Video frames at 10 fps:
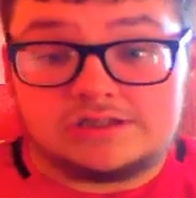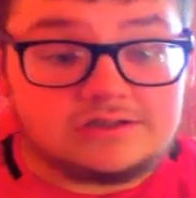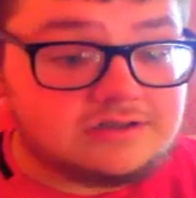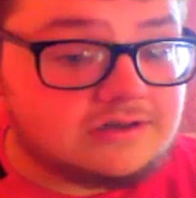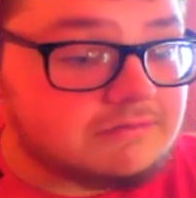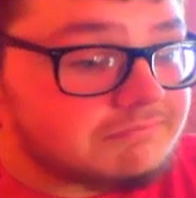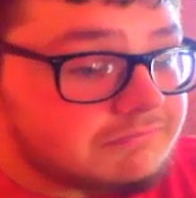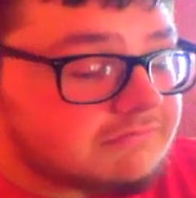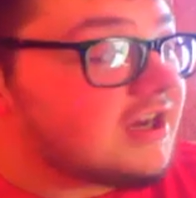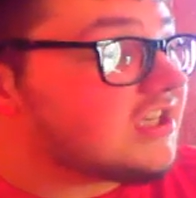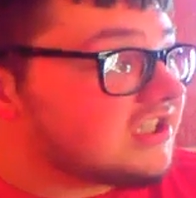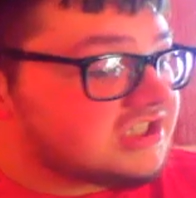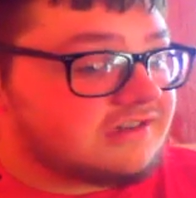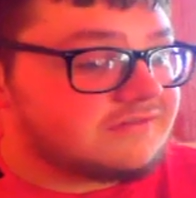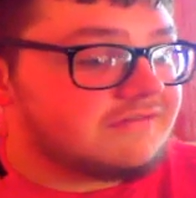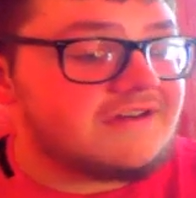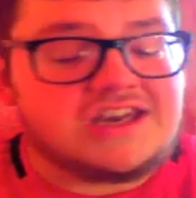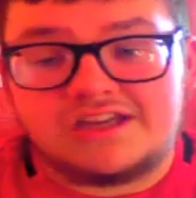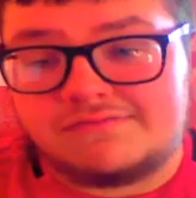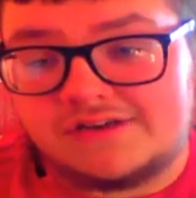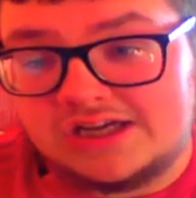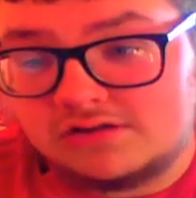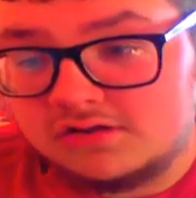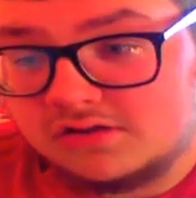not the greatest of defending for that